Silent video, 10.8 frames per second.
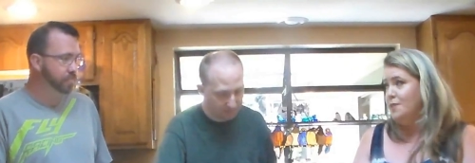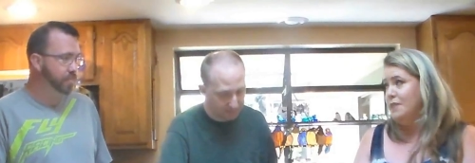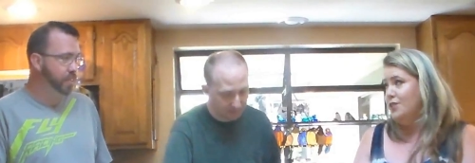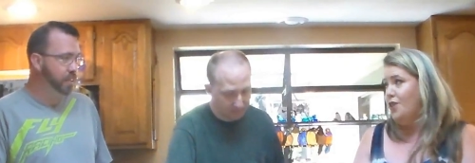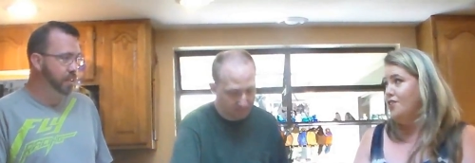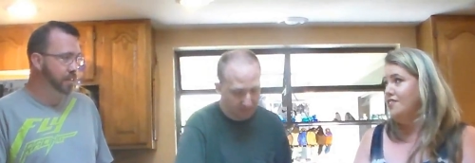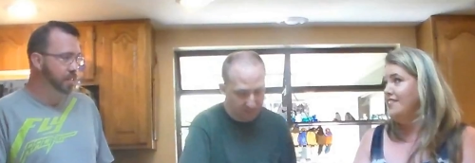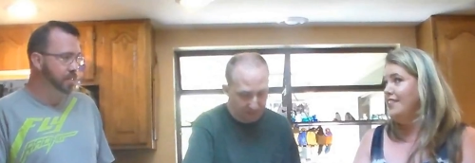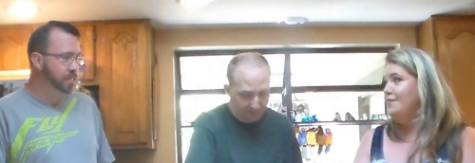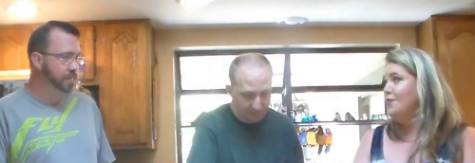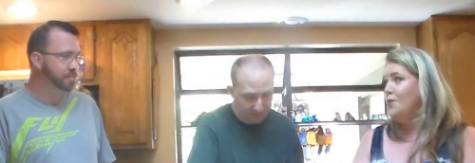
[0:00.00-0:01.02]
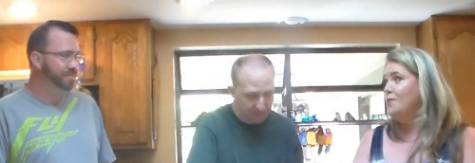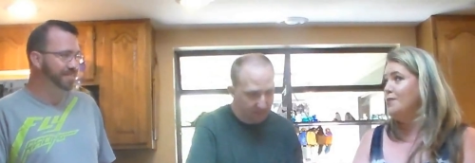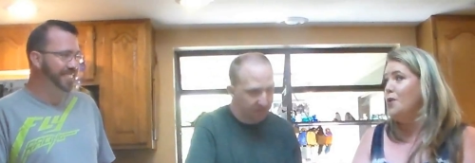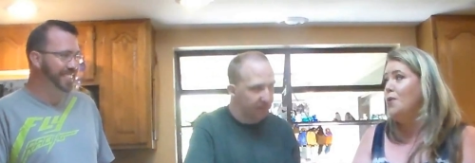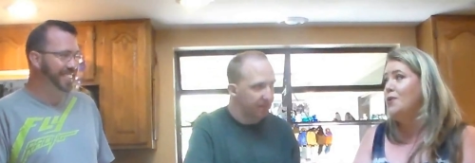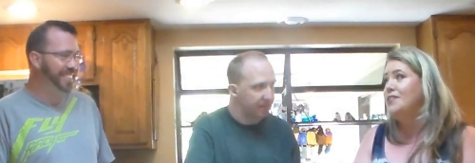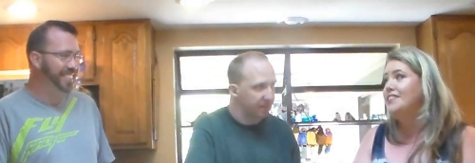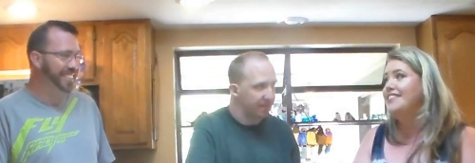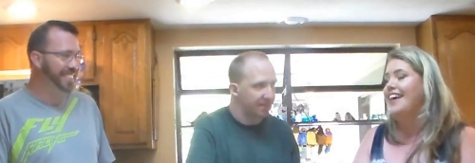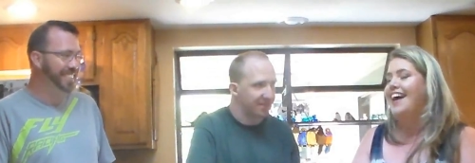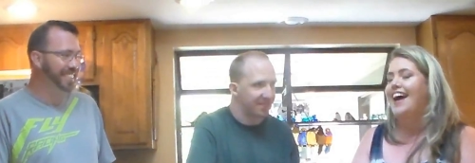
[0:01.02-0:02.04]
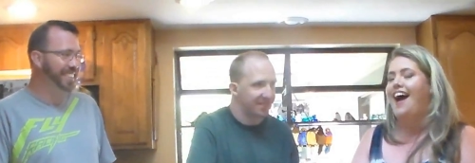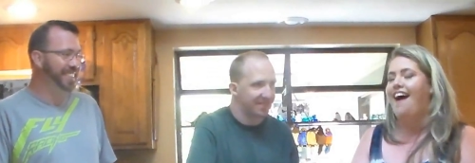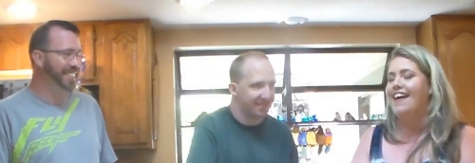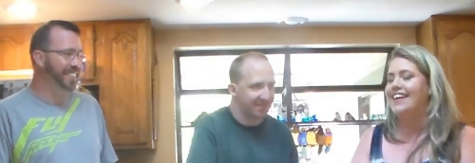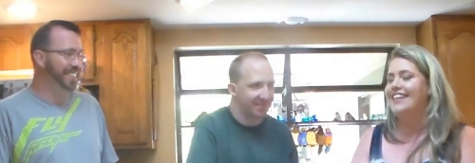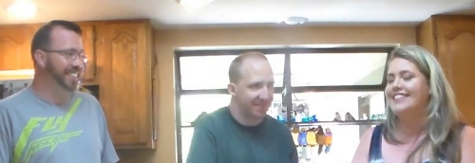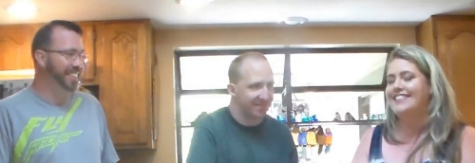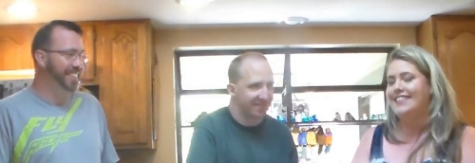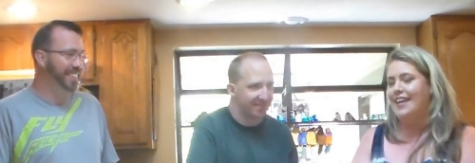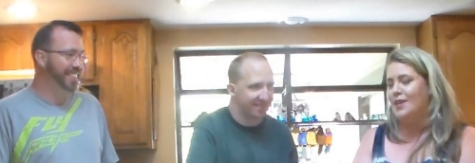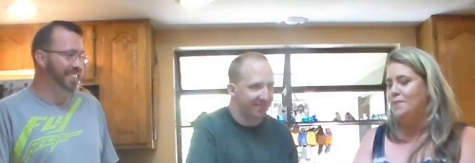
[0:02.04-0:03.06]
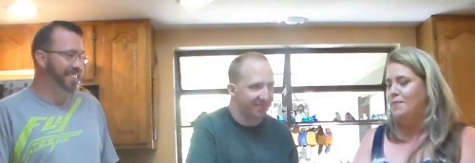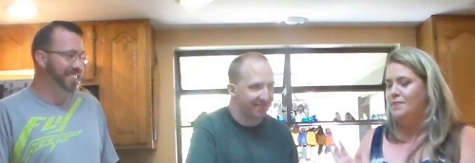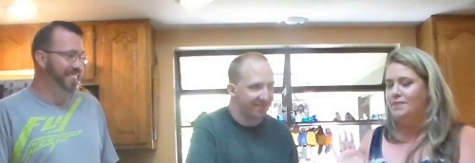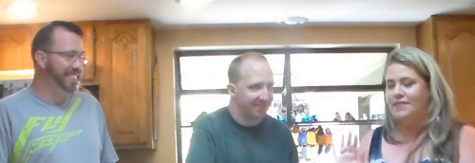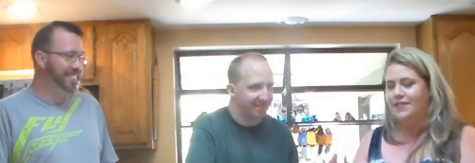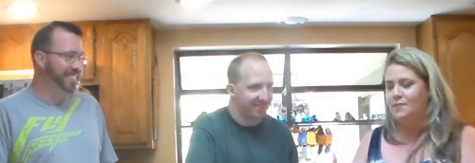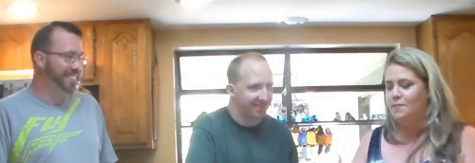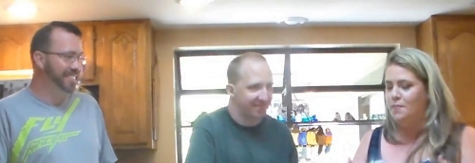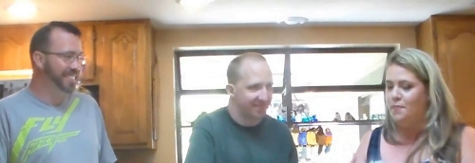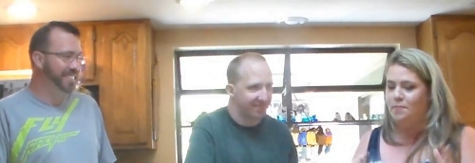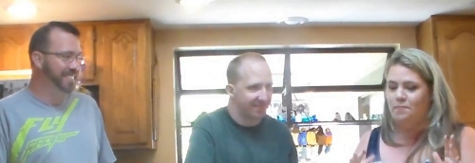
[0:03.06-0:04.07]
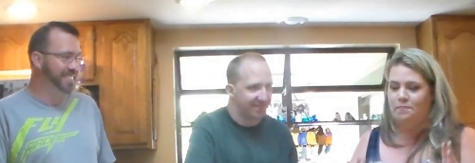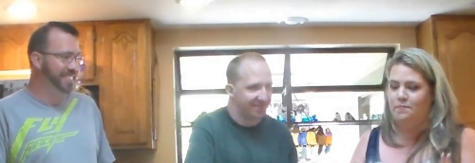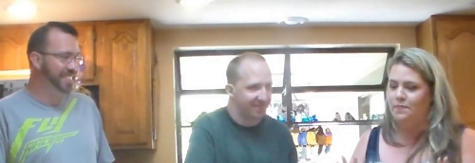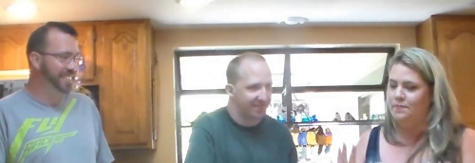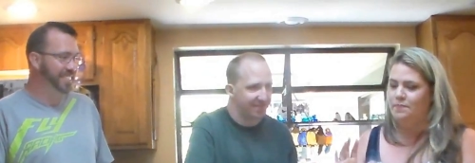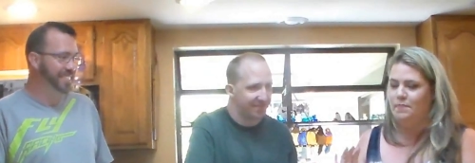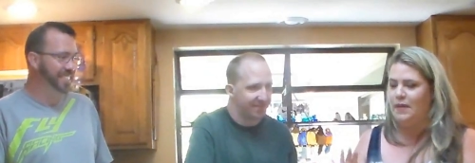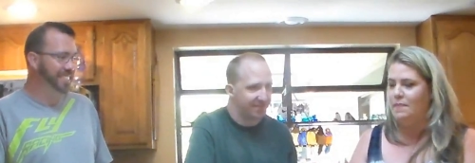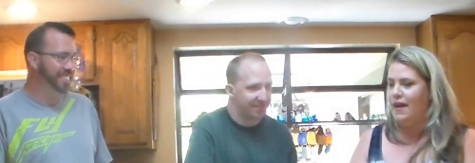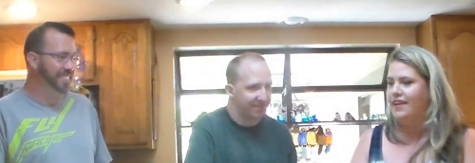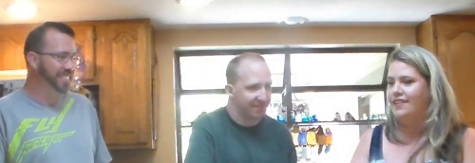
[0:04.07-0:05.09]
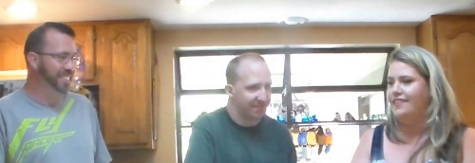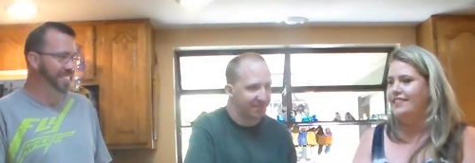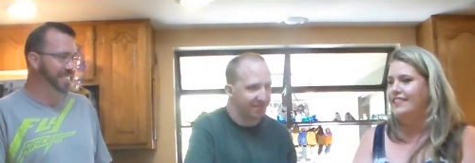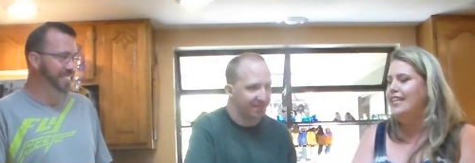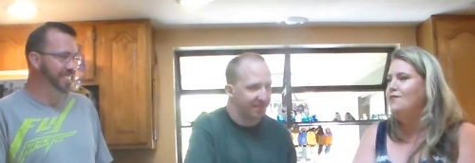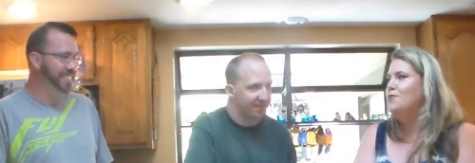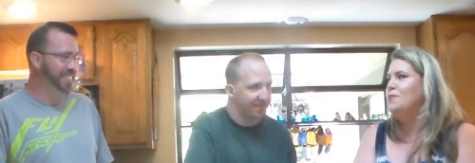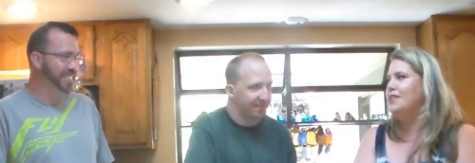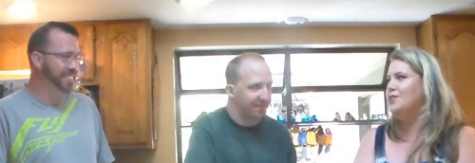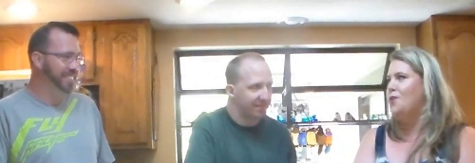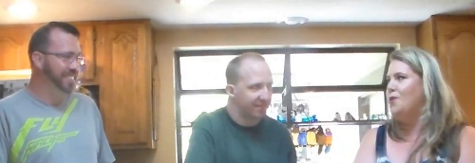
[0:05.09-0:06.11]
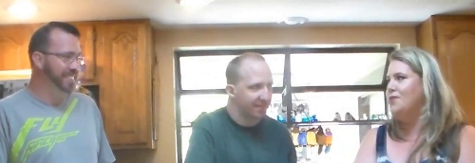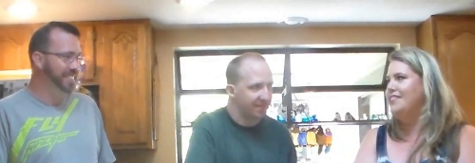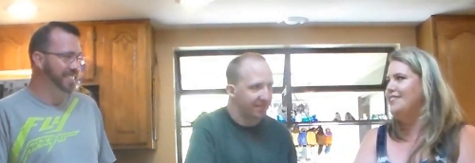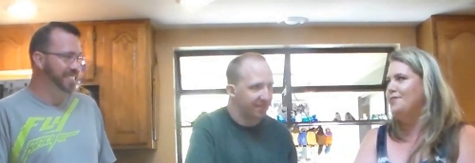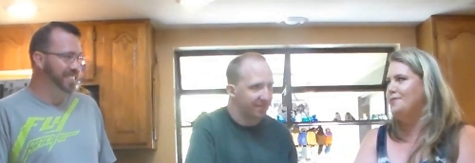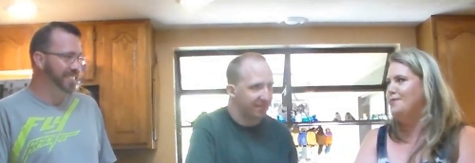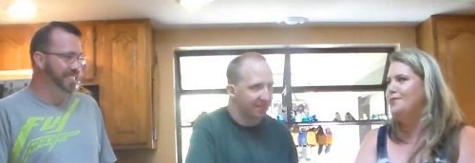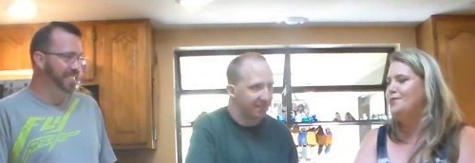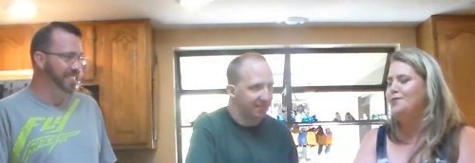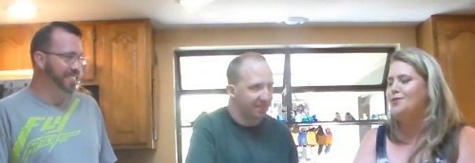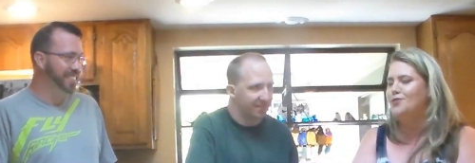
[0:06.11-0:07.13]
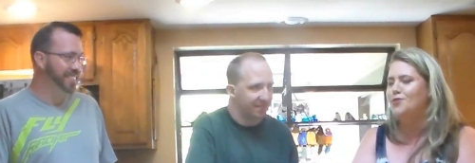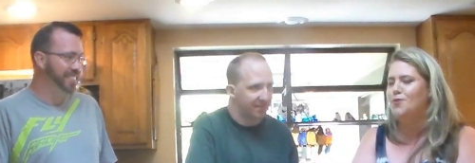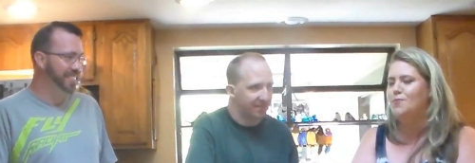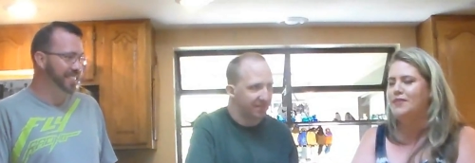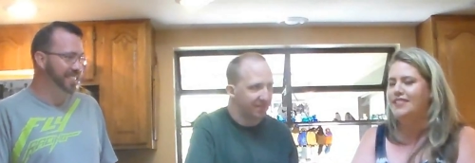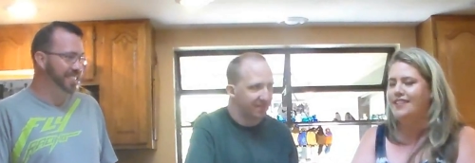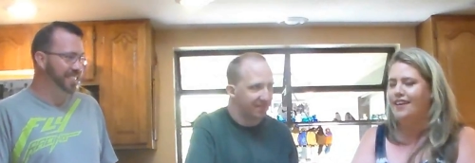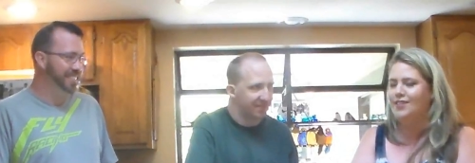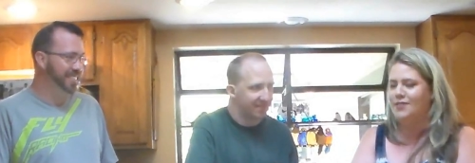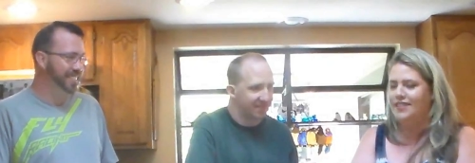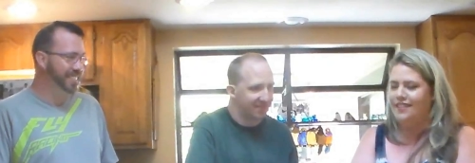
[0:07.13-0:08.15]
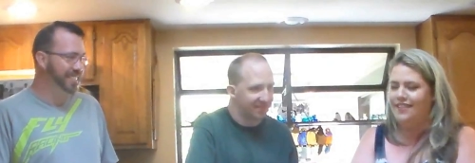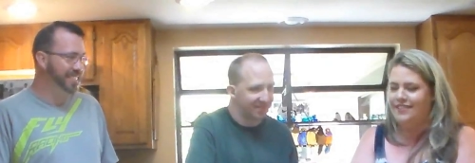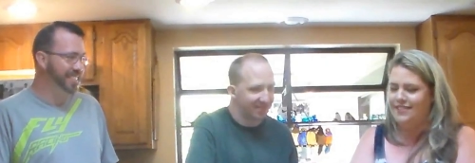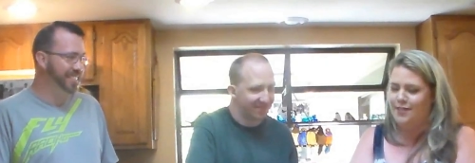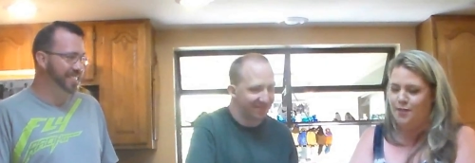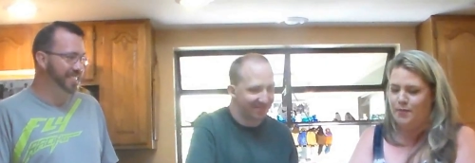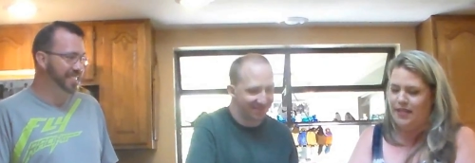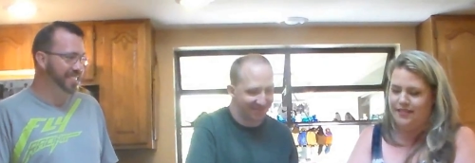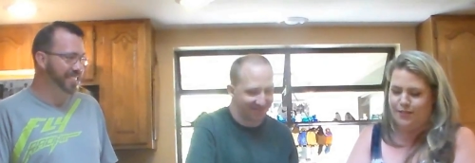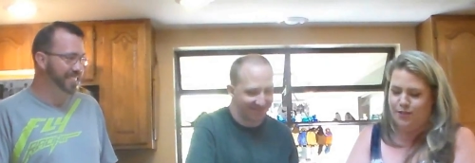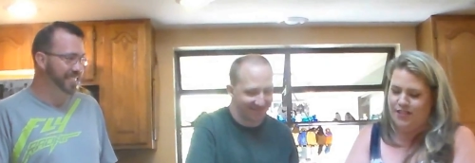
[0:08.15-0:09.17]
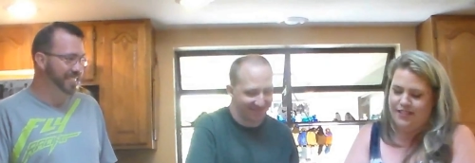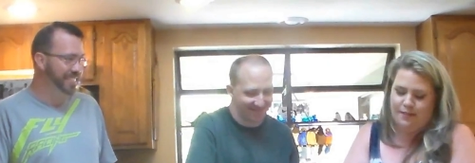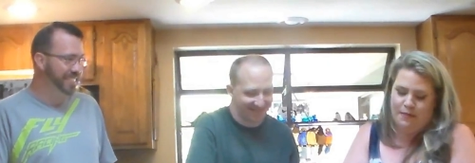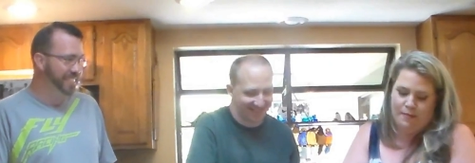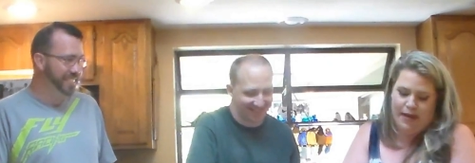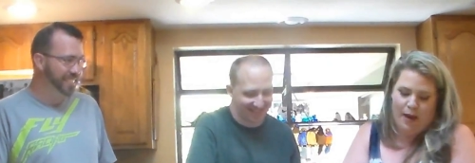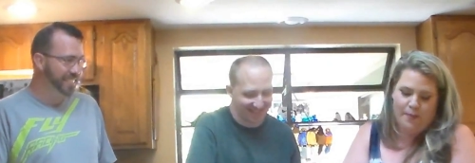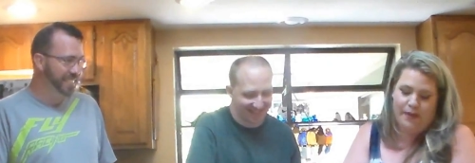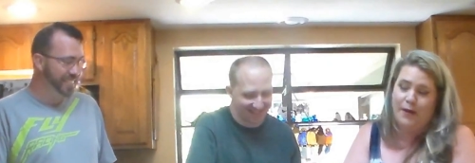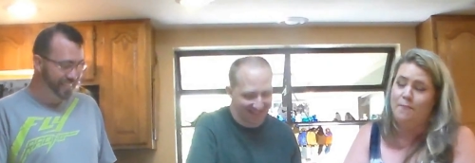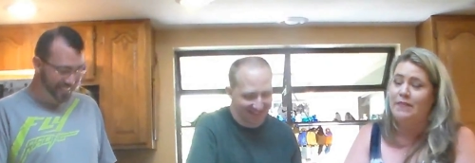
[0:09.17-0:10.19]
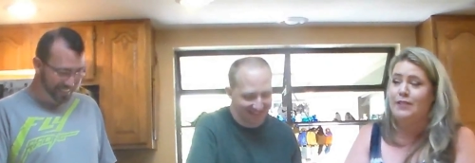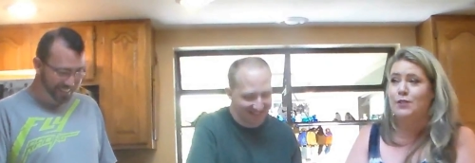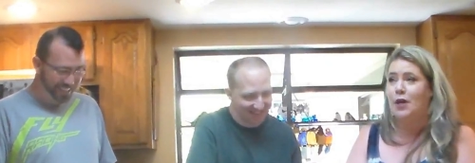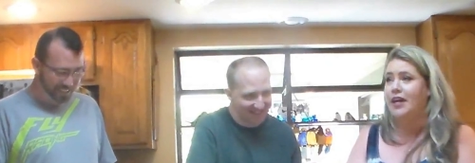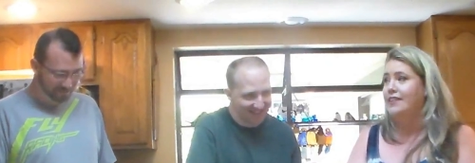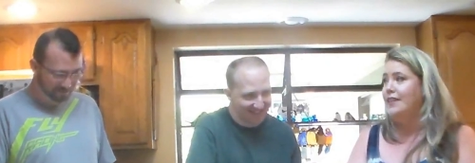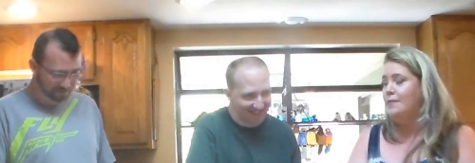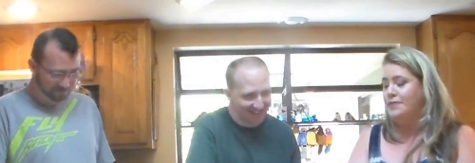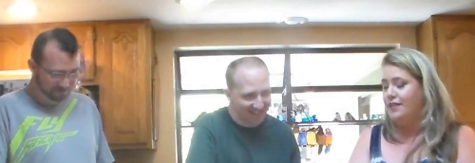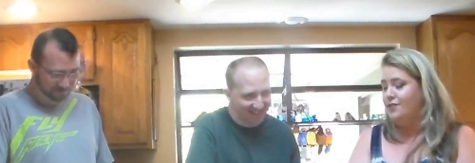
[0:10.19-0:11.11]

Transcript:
Speaker 1: is McDonald's. Even though it was cold, I it's like the Big Mac, even when it's cold, it's those stupid dehydrated onions and the plastic cheese. They make me happy. Sorry, I'm